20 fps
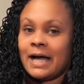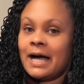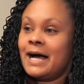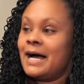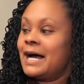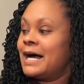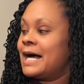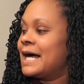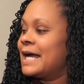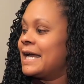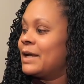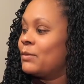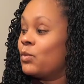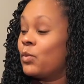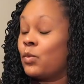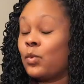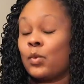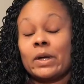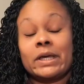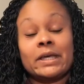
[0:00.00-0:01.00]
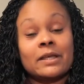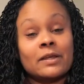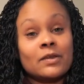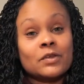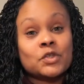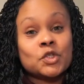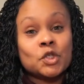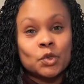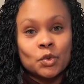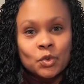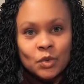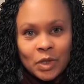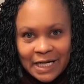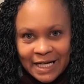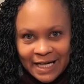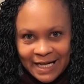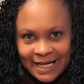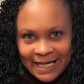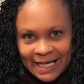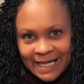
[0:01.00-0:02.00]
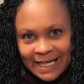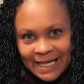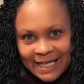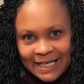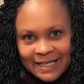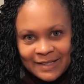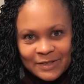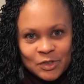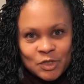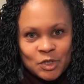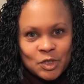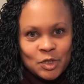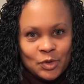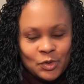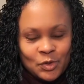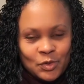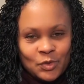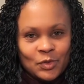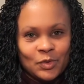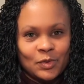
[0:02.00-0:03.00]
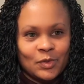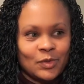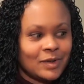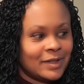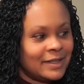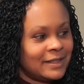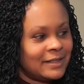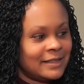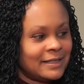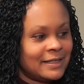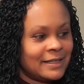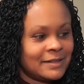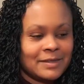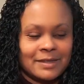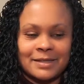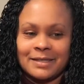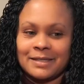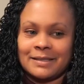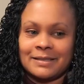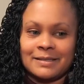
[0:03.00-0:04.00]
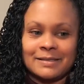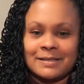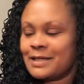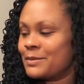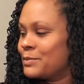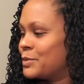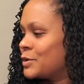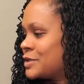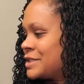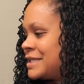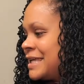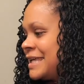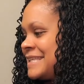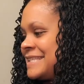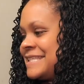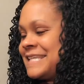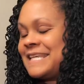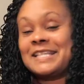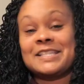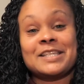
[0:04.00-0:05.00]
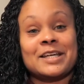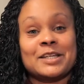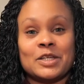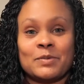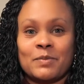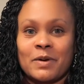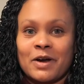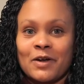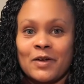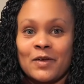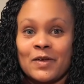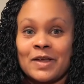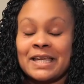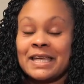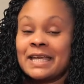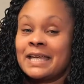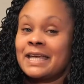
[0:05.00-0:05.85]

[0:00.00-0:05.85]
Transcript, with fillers: I will try to get the number 16 done tomorrow.